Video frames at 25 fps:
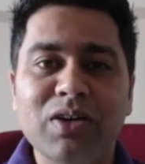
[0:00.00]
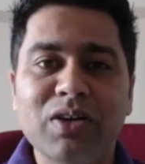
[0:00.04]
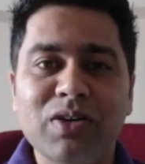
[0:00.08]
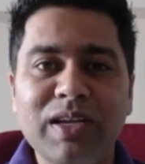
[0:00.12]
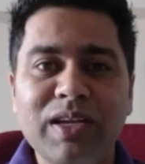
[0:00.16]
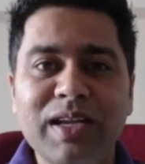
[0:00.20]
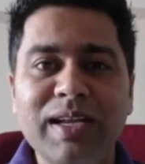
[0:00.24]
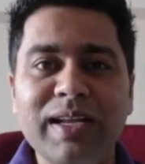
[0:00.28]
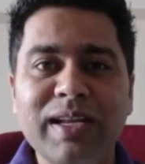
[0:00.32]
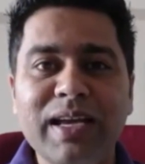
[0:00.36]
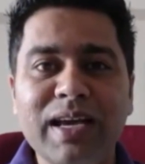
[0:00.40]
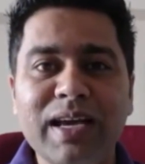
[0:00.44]

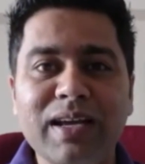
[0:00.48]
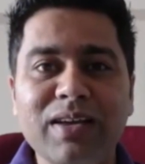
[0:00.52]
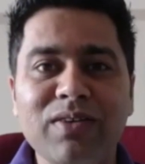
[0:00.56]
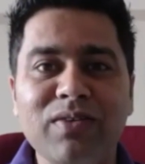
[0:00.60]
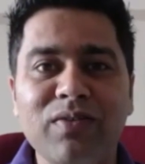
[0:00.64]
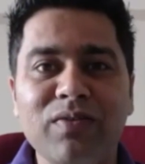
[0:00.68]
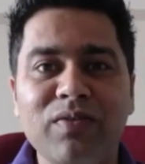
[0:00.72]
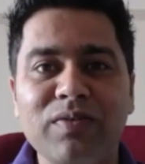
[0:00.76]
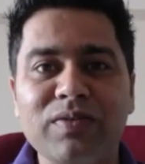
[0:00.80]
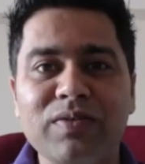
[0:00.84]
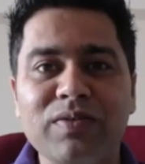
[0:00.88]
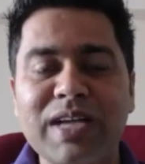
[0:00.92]
really
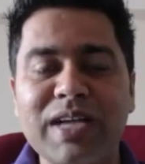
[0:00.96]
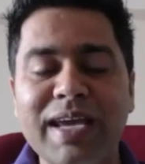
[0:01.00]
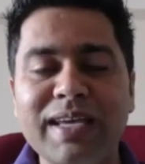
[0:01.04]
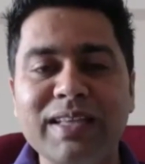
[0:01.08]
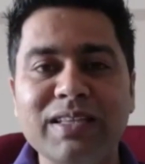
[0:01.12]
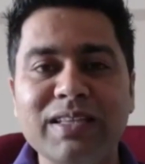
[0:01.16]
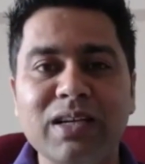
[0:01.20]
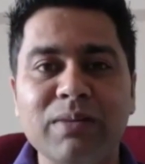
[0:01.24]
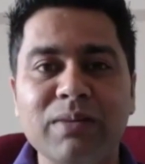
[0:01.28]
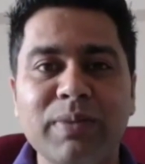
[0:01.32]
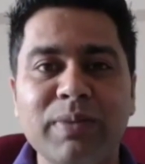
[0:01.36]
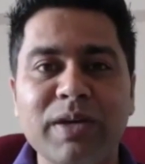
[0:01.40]

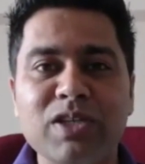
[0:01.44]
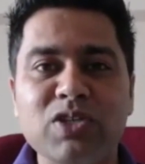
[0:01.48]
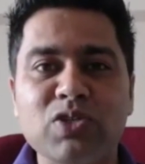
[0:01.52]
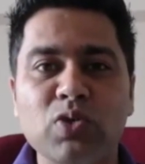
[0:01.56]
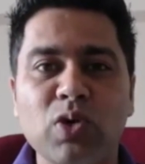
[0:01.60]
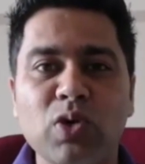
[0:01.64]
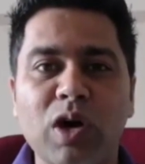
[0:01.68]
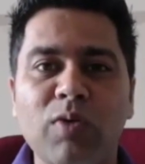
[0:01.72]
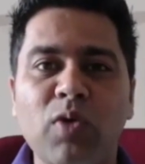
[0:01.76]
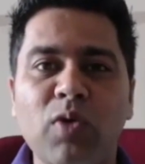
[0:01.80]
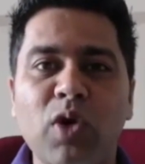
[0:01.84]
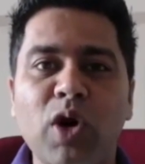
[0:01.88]
trying their
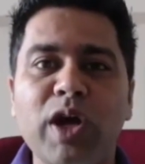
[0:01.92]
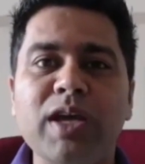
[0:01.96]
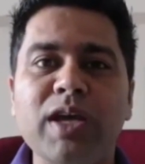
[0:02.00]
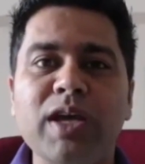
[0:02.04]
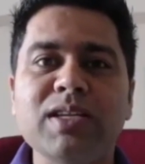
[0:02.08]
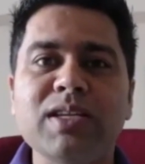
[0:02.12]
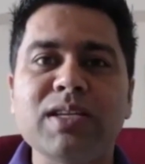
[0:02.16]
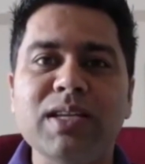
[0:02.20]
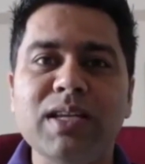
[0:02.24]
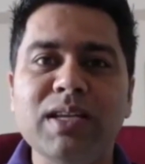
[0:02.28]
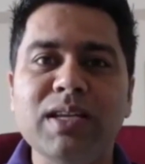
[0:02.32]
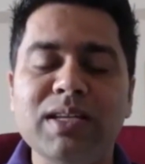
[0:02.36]
best to
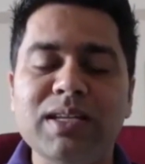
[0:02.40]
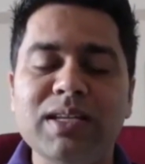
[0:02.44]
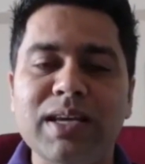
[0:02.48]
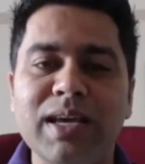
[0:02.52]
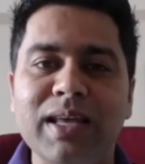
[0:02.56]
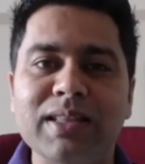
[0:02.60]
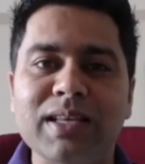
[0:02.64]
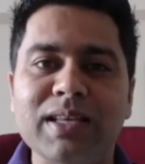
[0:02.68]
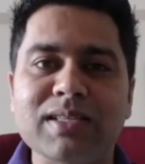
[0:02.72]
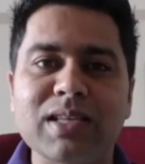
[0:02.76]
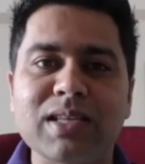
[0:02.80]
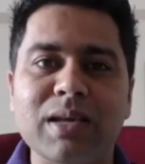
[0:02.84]
avoid
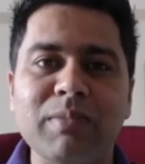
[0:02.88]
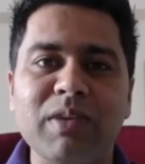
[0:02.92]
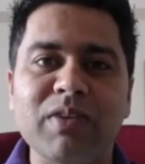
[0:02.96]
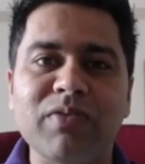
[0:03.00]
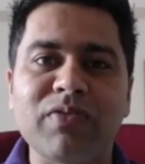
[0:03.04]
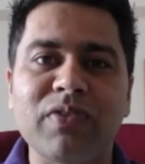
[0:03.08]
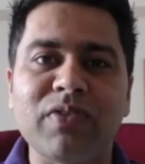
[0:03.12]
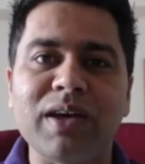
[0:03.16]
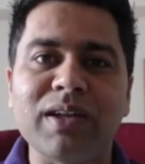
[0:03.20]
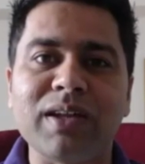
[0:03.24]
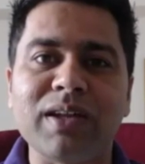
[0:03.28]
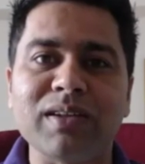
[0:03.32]
India in the
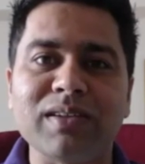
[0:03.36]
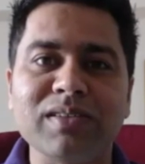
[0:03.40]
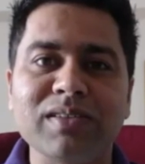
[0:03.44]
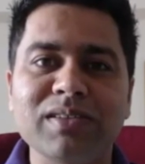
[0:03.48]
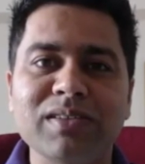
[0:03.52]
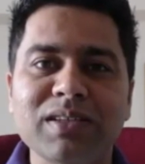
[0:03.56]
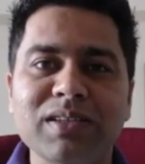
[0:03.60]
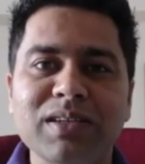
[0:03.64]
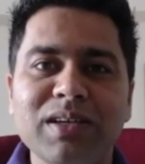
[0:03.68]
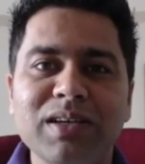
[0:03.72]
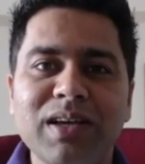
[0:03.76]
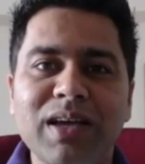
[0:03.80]

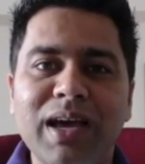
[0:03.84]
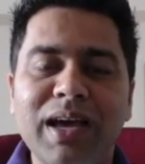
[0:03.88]
semi-finals.